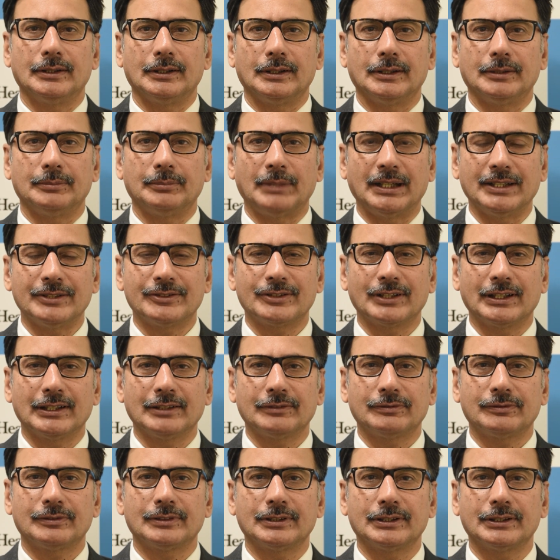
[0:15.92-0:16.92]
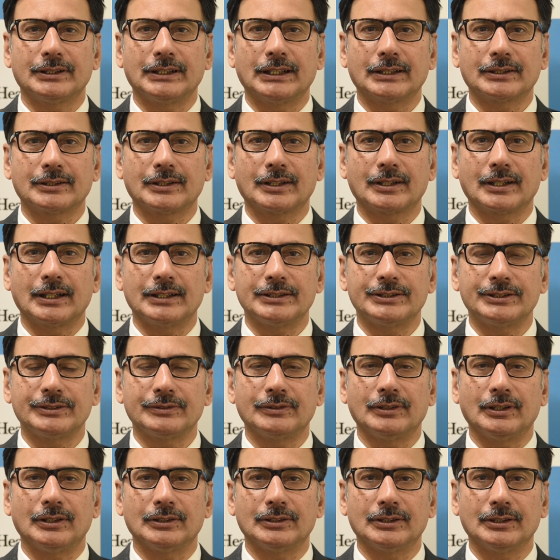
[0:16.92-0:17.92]
Uh, myself, uh, Dr. Rajeev
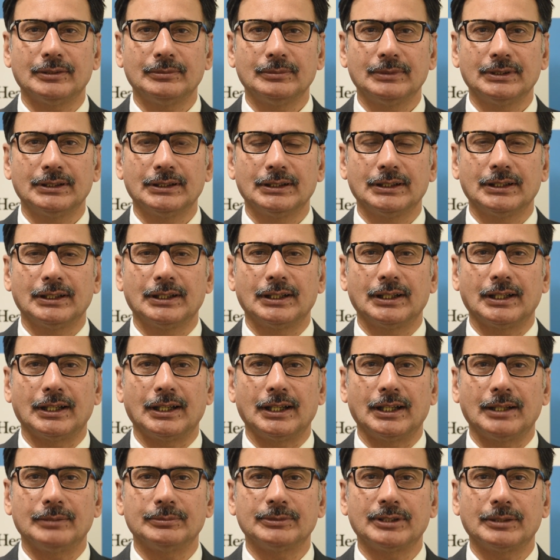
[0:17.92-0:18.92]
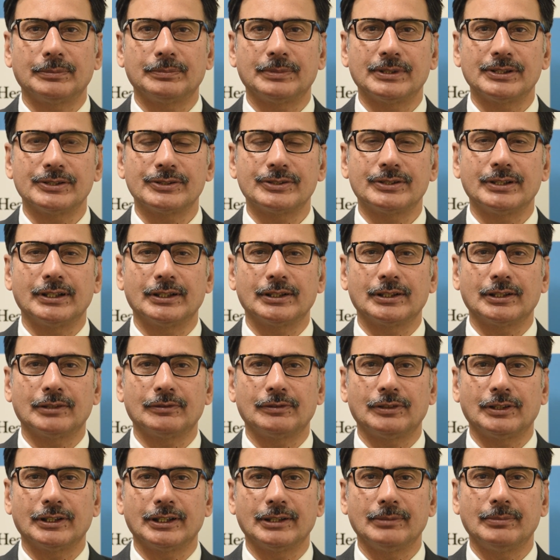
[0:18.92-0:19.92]
Gautam. I am the president
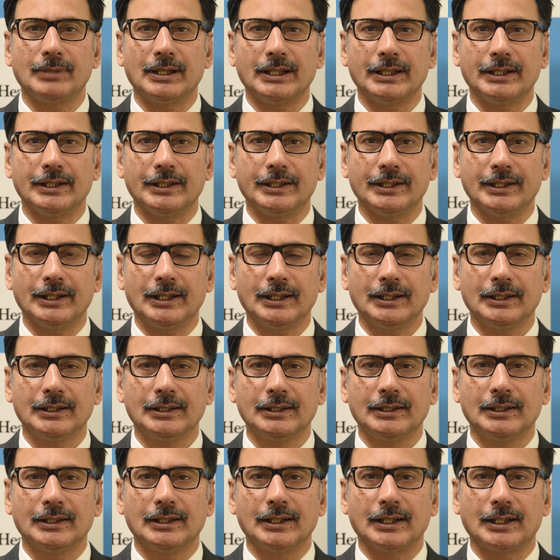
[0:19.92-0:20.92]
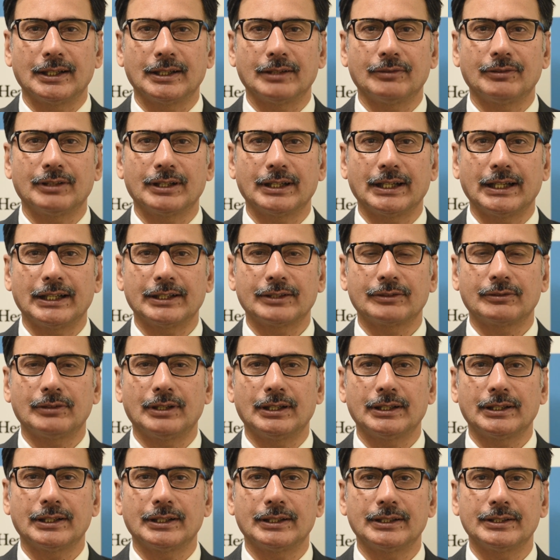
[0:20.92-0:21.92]
of Horiba India and our
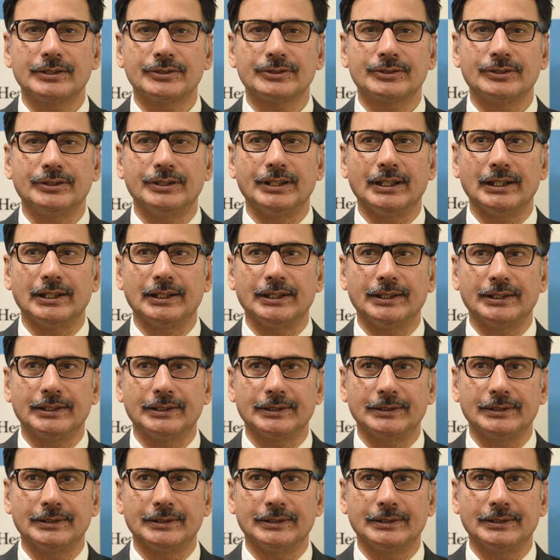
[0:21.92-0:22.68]
headquarters is Delhi.